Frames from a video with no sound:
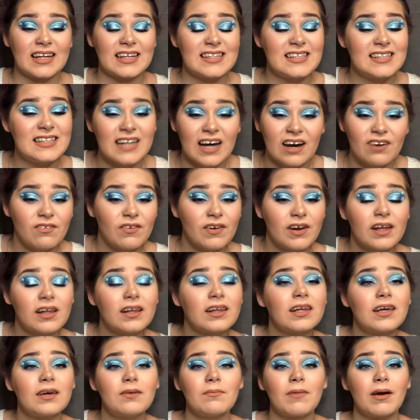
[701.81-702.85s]

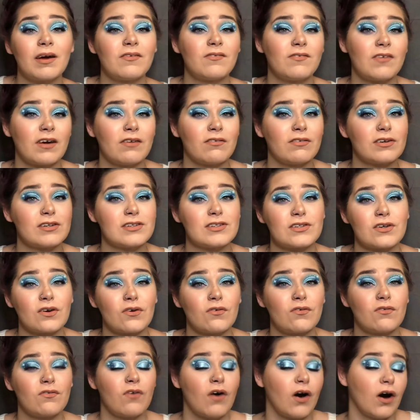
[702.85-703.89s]
Definitely my favorite so
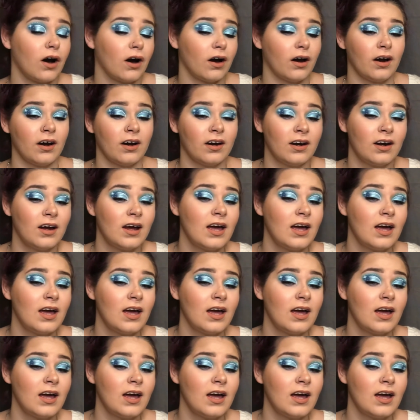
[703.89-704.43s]
far,